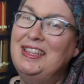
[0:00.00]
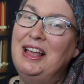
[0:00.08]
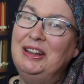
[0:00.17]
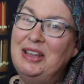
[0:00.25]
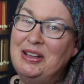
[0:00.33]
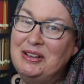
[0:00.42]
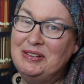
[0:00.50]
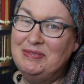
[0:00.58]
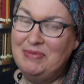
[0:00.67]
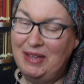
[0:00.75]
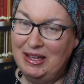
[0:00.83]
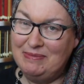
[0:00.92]
Hello,
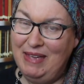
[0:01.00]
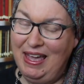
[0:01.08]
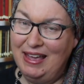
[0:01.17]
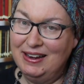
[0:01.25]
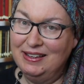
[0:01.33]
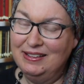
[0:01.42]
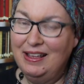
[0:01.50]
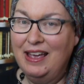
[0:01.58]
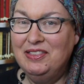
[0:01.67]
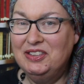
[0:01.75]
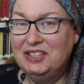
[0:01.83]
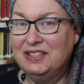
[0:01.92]
I'm Hannah,
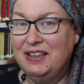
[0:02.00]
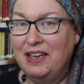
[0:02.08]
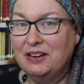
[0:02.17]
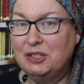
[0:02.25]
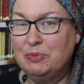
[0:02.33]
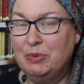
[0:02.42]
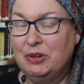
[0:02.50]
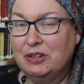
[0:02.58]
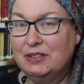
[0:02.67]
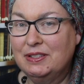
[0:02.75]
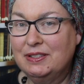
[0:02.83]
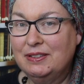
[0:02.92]
and this is Hannah's
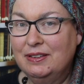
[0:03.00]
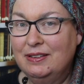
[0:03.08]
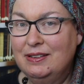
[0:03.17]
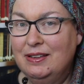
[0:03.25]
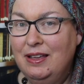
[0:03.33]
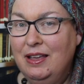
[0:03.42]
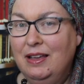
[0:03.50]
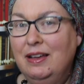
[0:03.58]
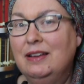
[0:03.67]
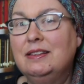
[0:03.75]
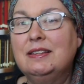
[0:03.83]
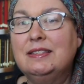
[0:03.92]
Books.
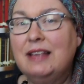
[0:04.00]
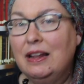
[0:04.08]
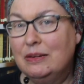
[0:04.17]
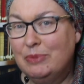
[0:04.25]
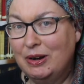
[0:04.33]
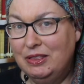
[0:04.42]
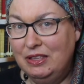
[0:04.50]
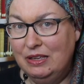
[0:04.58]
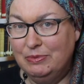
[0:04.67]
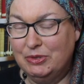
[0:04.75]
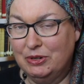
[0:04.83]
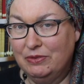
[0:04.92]
To celebrate the
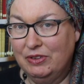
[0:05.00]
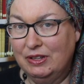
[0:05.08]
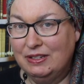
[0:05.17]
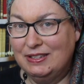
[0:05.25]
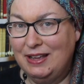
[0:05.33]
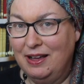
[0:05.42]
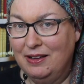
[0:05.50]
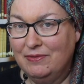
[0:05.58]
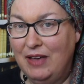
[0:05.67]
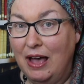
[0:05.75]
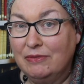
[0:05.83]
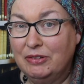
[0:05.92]
observance of
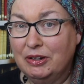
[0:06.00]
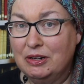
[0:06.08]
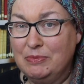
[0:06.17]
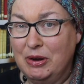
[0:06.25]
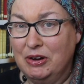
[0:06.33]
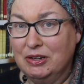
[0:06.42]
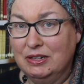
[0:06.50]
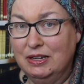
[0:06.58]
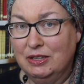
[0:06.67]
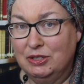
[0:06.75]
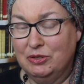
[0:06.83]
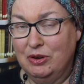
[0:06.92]
African American
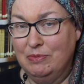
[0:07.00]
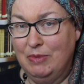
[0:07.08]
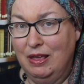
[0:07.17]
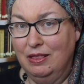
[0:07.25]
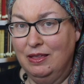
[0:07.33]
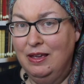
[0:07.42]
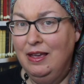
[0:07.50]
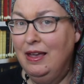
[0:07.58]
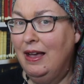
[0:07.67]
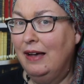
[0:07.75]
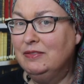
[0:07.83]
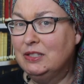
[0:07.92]
History Month,
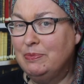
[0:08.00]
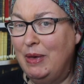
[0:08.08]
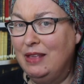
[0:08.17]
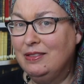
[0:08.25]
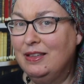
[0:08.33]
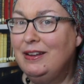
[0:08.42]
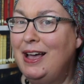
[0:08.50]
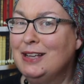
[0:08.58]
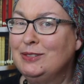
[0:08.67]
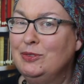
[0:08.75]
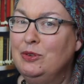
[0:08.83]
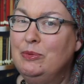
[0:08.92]
I've spent the
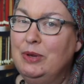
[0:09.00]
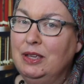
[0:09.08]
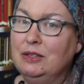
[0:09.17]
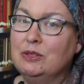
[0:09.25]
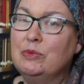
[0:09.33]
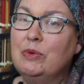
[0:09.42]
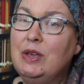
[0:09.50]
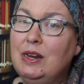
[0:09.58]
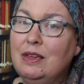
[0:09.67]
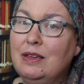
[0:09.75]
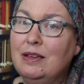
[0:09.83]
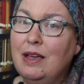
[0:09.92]
last few weeks
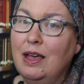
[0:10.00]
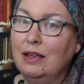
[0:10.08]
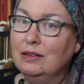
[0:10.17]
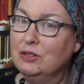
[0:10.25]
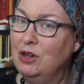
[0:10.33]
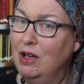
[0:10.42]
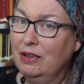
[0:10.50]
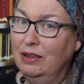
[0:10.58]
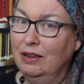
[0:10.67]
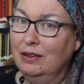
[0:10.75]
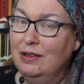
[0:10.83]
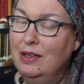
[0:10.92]
reading and
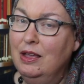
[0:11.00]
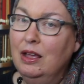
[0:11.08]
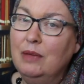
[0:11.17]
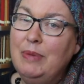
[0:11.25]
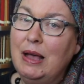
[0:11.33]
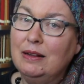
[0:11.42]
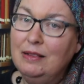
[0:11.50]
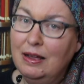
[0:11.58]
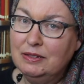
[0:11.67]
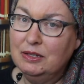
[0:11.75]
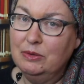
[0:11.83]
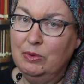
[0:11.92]
talking about
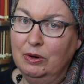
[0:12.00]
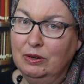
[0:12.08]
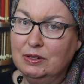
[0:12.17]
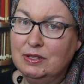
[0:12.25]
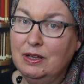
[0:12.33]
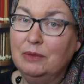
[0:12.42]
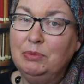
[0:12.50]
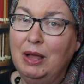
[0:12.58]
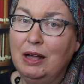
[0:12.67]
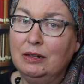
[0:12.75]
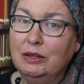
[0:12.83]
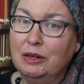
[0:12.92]
classic works of
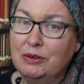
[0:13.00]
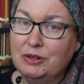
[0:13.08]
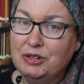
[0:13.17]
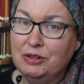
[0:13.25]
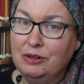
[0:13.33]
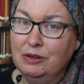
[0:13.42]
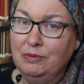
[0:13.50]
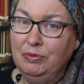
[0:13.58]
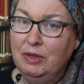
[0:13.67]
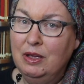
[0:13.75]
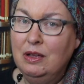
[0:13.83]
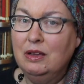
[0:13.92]
Black literature,
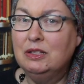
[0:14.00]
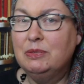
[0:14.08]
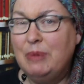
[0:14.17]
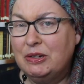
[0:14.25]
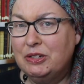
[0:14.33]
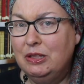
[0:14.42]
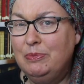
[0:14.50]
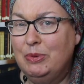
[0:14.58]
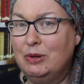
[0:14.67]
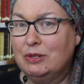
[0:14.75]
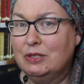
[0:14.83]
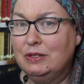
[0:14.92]
especially
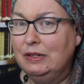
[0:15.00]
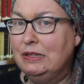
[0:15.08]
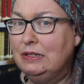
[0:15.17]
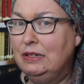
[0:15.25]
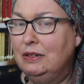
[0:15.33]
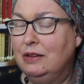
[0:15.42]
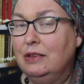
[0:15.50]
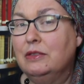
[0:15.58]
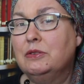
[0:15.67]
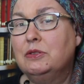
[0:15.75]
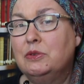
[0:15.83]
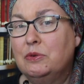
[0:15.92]
books listed in
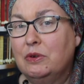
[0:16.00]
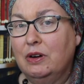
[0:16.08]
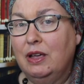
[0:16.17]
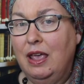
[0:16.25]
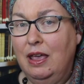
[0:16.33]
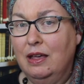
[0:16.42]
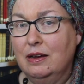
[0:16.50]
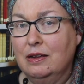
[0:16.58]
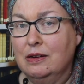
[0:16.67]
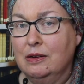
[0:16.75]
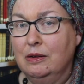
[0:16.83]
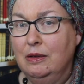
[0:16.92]
the Zora
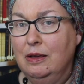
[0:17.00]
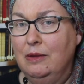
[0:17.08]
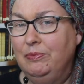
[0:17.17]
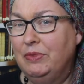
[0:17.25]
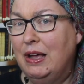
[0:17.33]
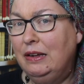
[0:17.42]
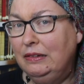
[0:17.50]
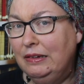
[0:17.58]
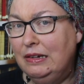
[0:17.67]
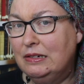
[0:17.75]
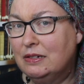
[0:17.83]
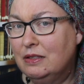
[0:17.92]
canon. I'll
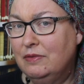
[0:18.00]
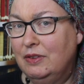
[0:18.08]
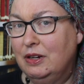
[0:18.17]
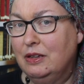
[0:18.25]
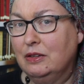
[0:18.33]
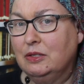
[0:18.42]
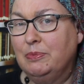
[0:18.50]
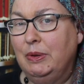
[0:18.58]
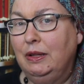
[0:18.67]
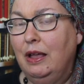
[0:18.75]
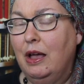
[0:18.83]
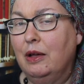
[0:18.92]
link to the videos
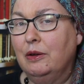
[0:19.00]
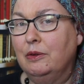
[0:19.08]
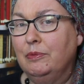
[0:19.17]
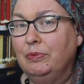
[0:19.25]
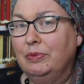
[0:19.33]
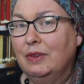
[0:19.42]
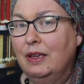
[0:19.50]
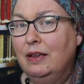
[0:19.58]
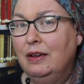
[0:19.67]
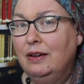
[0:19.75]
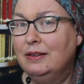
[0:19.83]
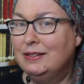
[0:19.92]
below.
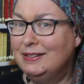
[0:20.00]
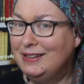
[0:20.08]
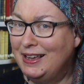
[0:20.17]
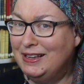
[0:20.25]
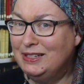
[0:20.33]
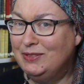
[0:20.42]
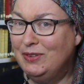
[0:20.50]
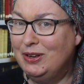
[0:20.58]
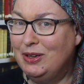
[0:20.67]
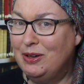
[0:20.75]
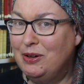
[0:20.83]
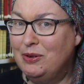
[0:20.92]
Today's
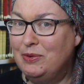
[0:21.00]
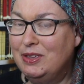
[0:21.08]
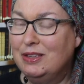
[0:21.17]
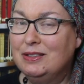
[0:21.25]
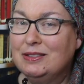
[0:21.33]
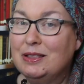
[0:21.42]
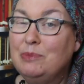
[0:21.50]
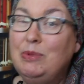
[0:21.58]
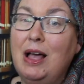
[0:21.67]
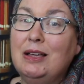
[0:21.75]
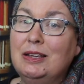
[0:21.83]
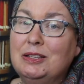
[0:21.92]
video is the
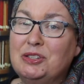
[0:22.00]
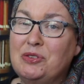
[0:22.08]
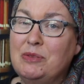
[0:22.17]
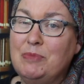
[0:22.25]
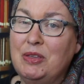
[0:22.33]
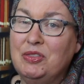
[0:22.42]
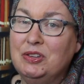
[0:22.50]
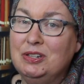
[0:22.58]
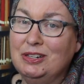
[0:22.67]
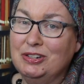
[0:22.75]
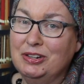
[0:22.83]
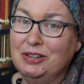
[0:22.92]
Black History Month
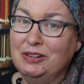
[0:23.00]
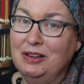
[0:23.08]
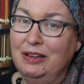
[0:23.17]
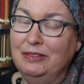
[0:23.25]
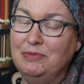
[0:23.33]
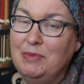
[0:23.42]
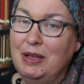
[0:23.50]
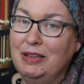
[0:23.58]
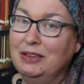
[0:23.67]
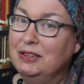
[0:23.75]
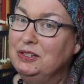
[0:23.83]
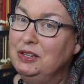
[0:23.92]
edition of my
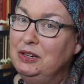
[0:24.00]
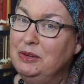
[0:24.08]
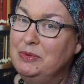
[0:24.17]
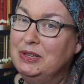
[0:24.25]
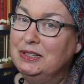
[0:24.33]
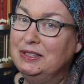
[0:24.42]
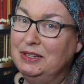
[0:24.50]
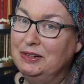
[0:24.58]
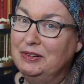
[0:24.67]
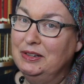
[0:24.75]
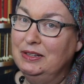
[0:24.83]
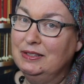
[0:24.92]
continuing
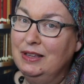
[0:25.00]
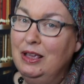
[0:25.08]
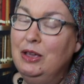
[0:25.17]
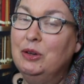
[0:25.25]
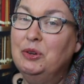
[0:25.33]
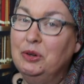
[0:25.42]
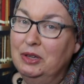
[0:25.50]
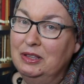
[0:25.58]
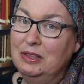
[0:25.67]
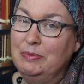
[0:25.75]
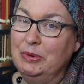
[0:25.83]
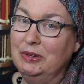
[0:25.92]
series, Cooking
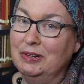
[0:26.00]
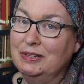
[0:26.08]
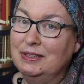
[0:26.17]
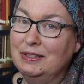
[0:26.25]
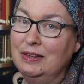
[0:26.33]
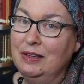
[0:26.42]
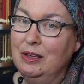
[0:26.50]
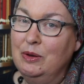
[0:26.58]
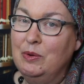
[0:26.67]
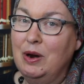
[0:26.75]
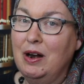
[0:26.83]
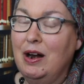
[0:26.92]
the Books,
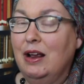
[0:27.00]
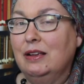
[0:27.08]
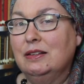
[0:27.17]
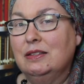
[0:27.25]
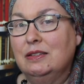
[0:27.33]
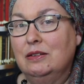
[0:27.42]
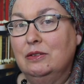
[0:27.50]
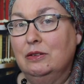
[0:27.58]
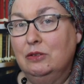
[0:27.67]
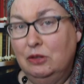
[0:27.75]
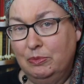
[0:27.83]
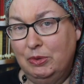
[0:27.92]
where I consider
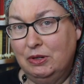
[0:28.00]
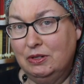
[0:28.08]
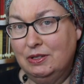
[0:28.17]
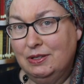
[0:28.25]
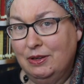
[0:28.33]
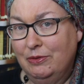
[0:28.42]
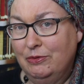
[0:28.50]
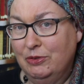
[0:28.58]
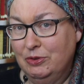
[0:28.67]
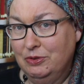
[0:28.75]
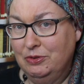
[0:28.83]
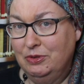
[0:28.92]
cookbooks,
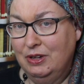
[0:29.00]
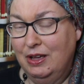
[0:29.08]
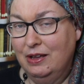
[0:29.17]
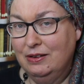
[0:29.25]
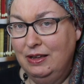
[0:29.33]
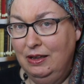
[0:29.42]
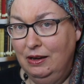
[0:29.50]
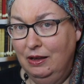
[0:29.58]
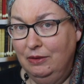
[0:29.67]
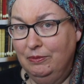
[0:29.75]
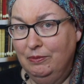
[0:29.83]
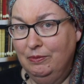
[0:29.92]
food, and
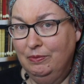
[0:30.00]
eating.